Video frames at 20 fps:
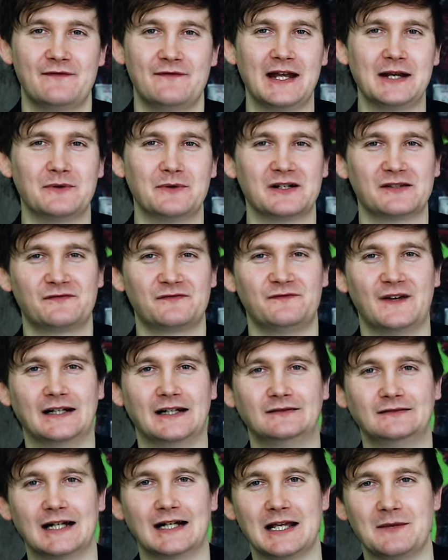If anyone has
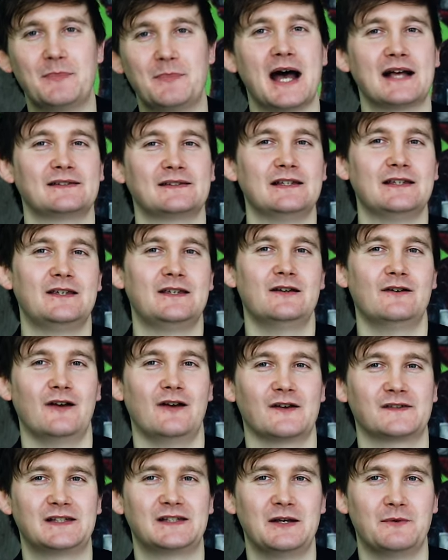felt a passing
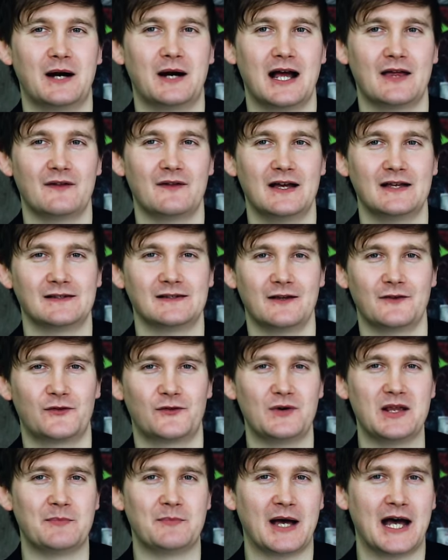curiosity why there's a
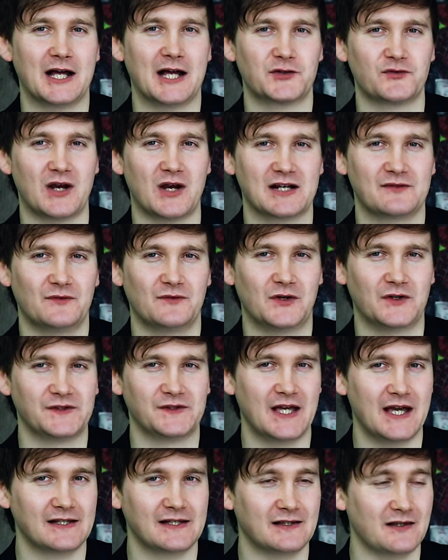three-part trash
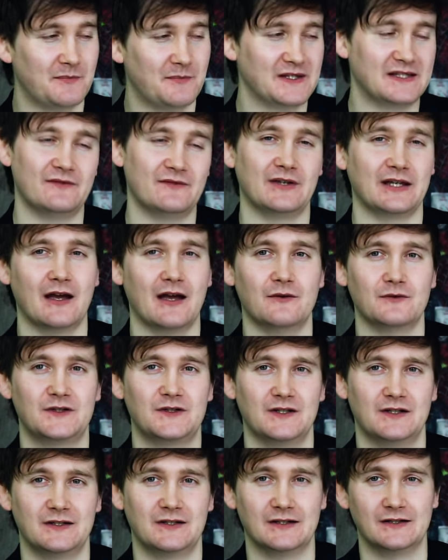vortex in the Pacific
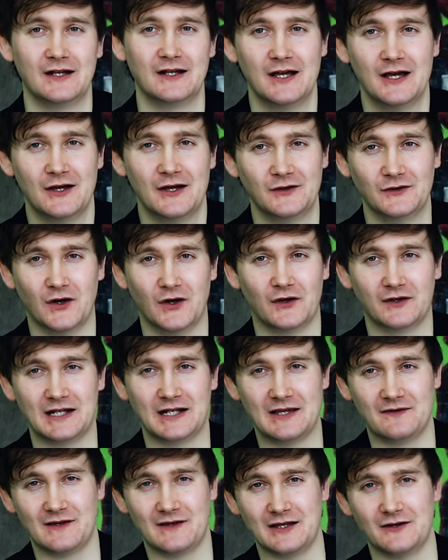Ocean and none
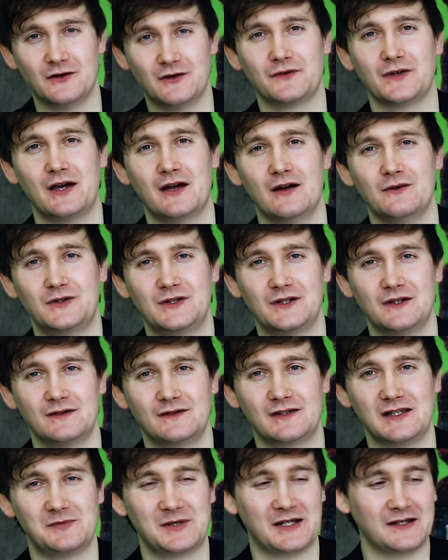in the other
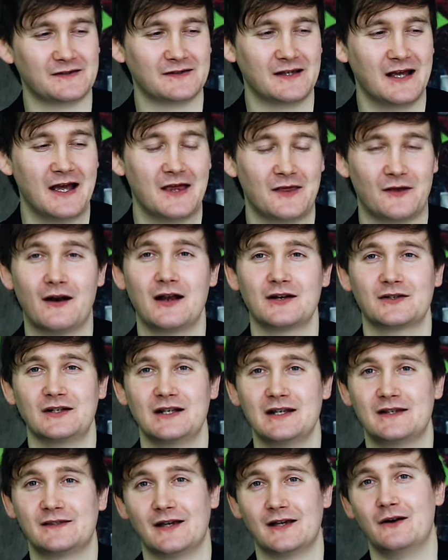oceans, it's because there
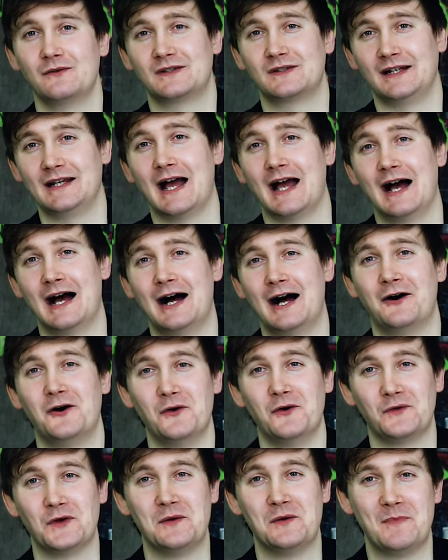actually totally are
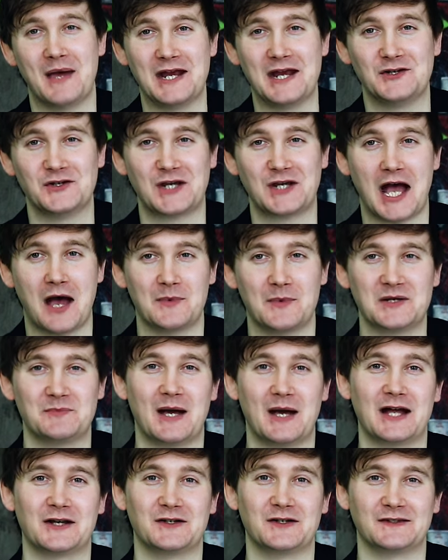other major
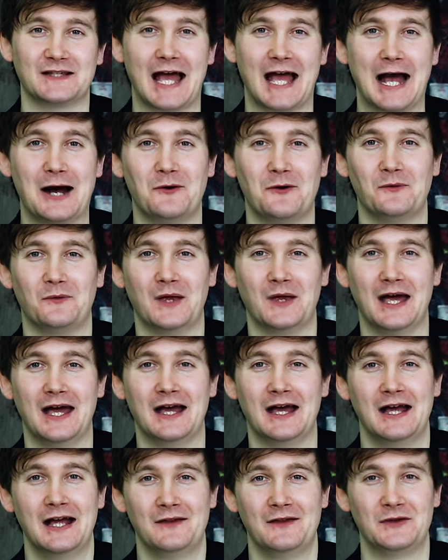garbage patches out
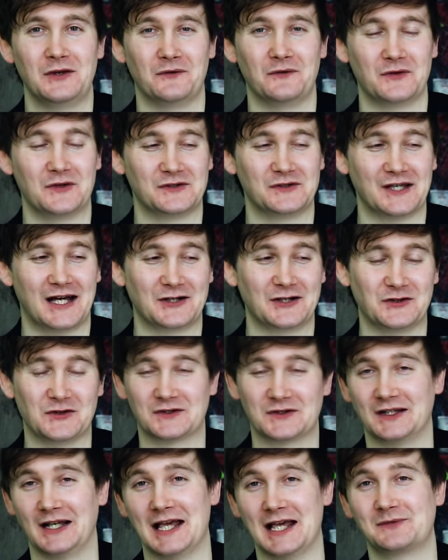there. The others are
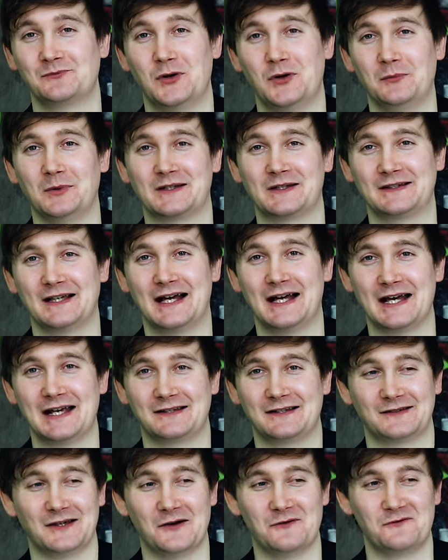just less
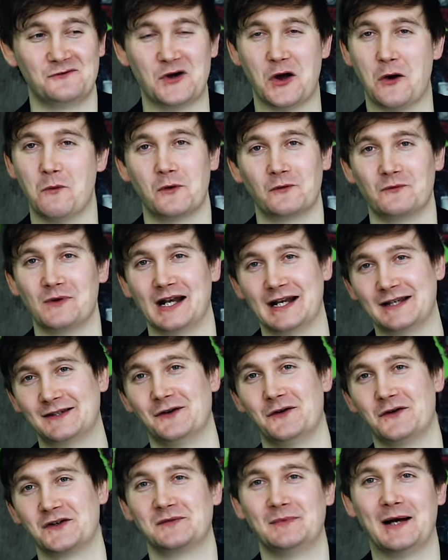publicised, so no one really
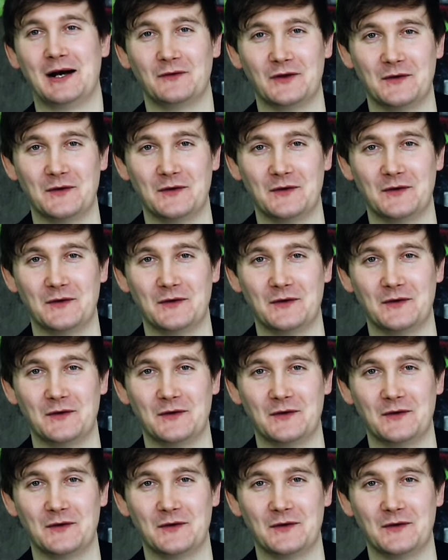talks about